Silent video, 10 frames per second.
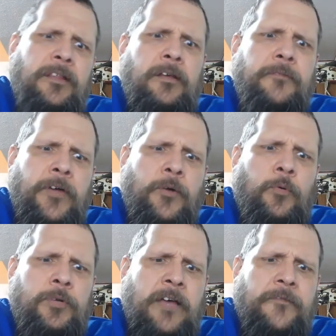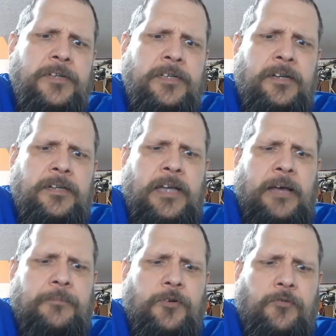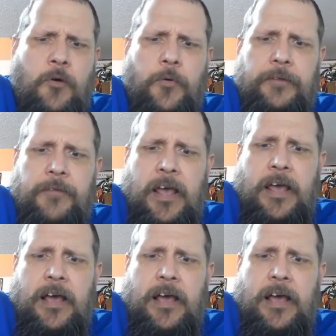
the federal deficit kept growing.